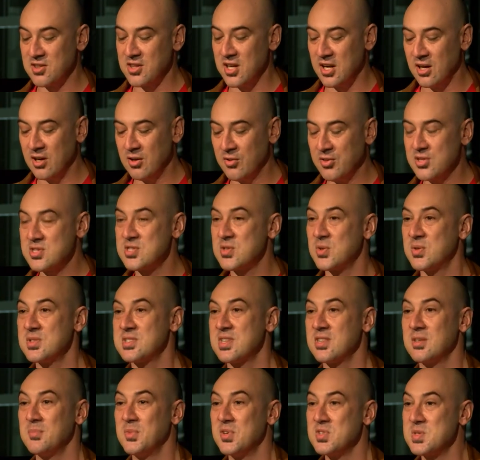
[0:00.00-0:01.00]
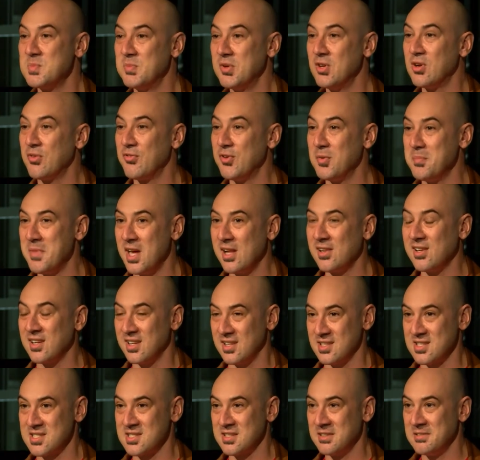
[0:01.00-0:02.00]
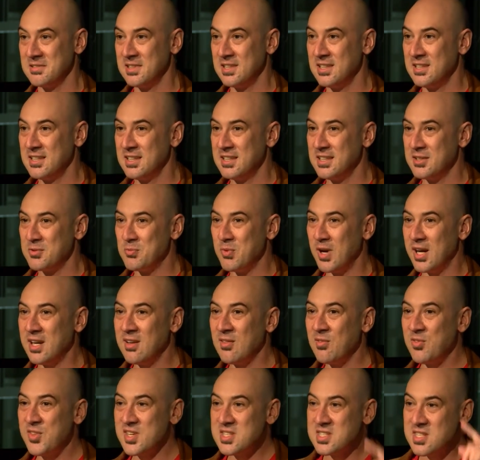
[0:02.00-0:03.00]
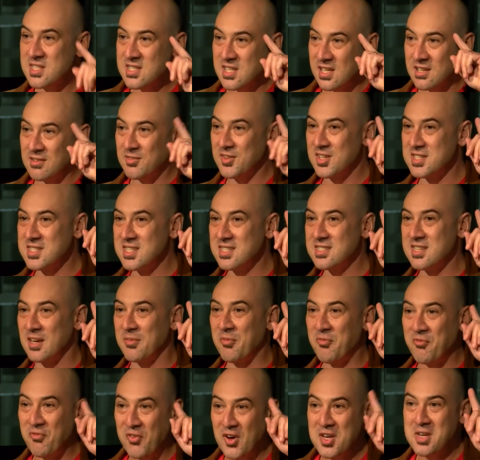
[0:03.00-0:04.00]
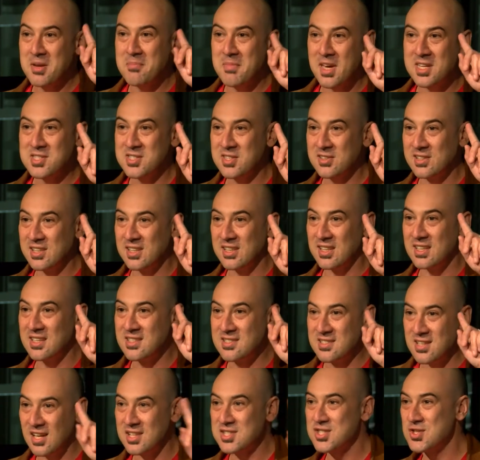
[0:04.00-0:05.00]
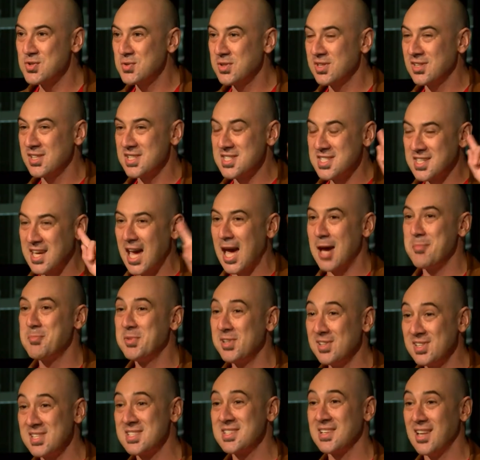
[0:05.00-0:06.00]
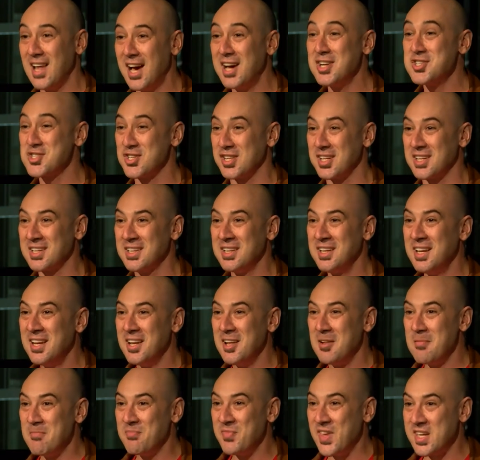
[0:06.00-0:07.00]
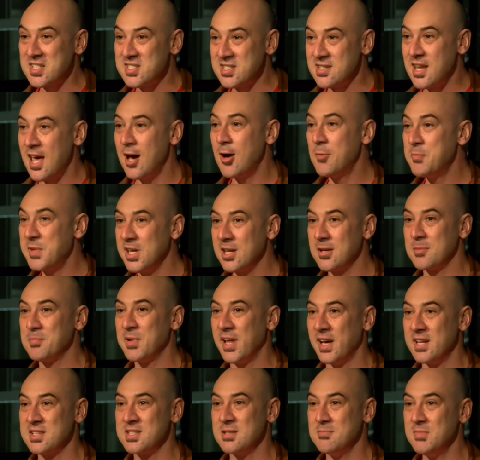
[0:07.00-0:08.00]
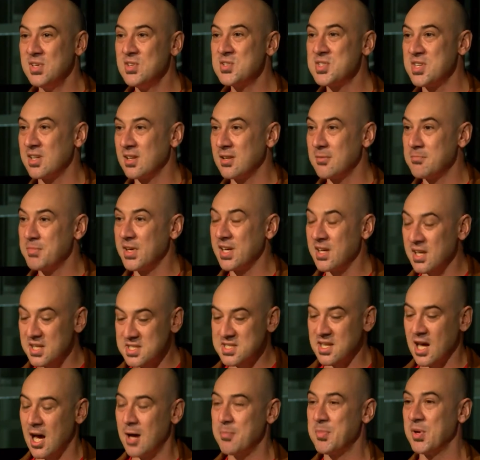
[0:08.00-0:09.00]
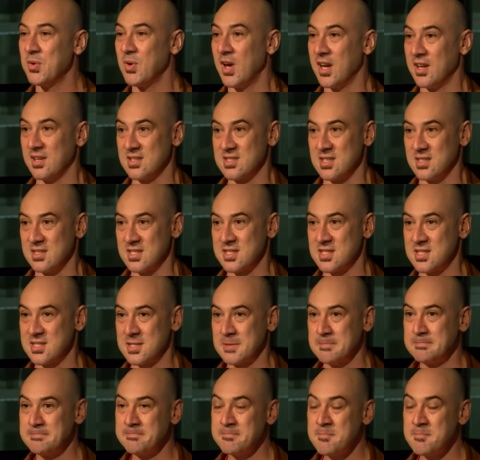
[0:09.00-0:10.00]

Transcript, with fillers: They're the source of the most beautiful melodies. Right? This is a, this is a fundamentally industrialist capitalist logic that's now being applied to music because copyright exists.